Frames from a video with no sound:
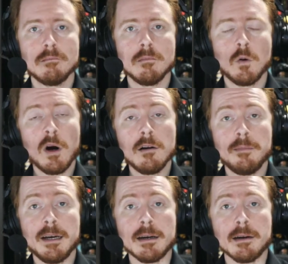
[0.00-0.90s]
A while
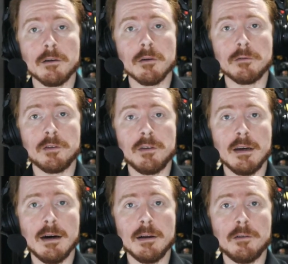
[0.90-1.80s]
back, I wrote to
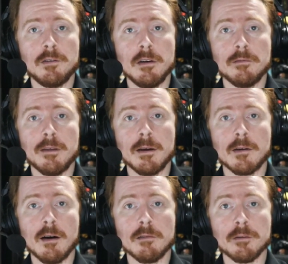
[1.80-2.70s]
TI to see if they could
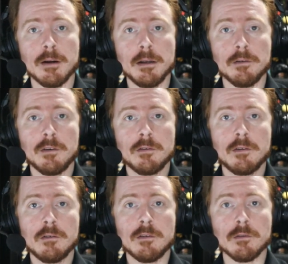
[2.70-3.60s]
offer any
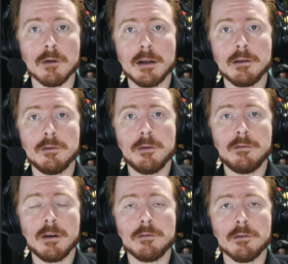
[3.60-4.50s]
assistance in writing new
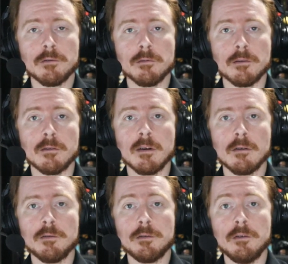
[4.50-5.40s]
adventures for the
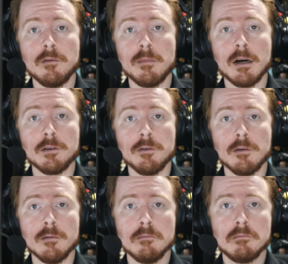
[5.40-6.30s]
Tunnels of Doom module.